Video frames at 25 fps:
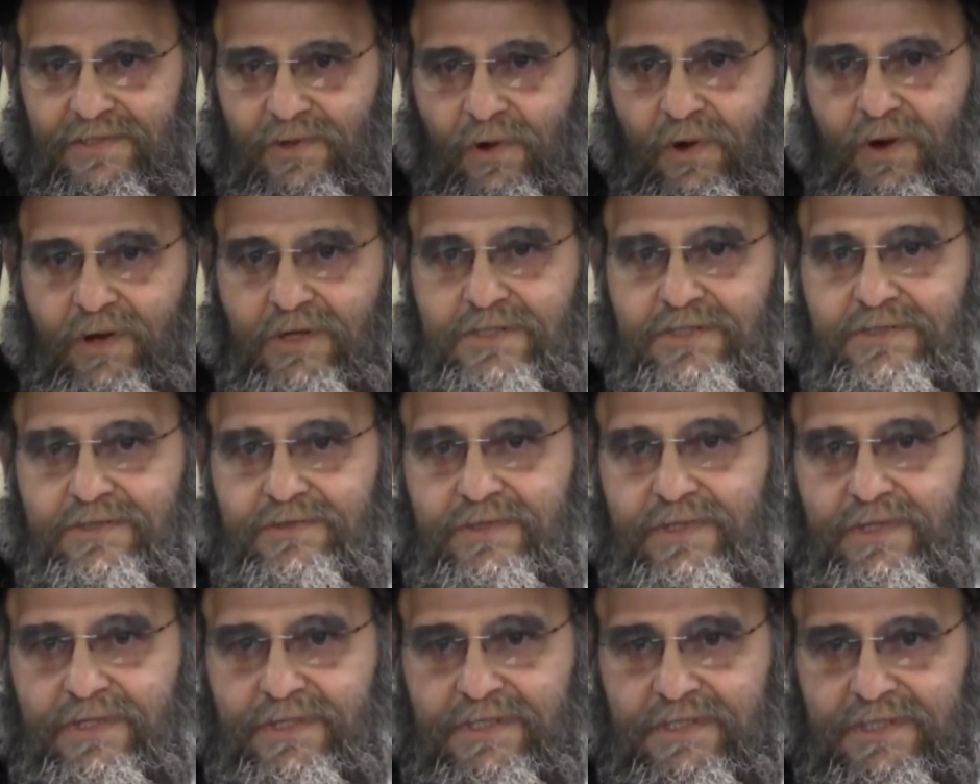
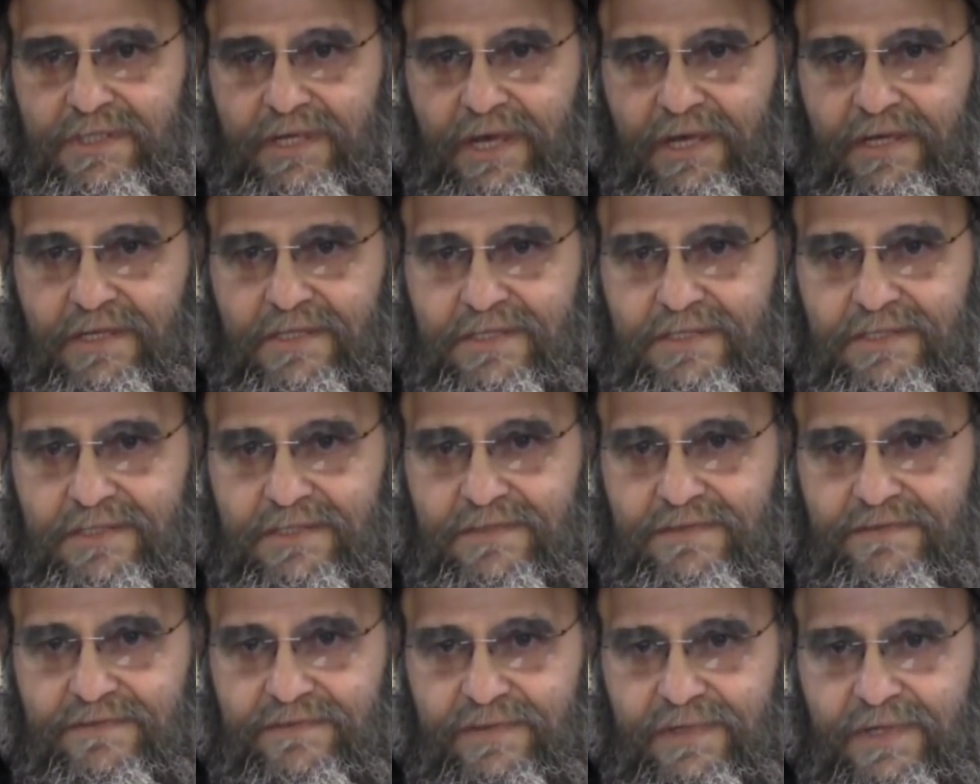Austria's
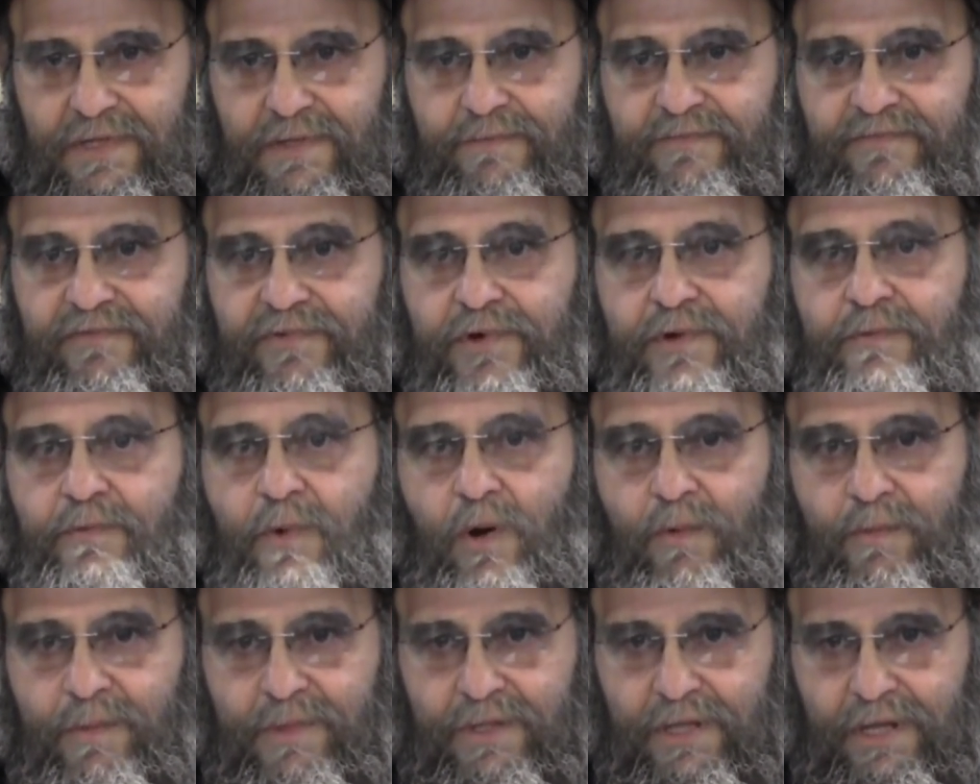case, for the, for the
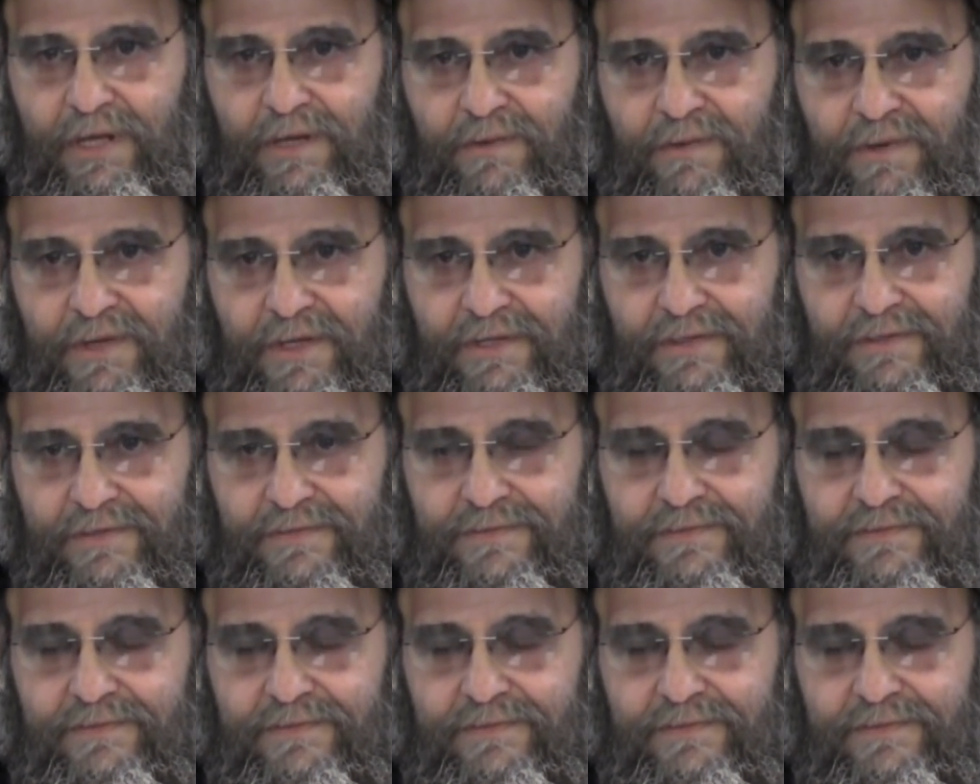moment anyway.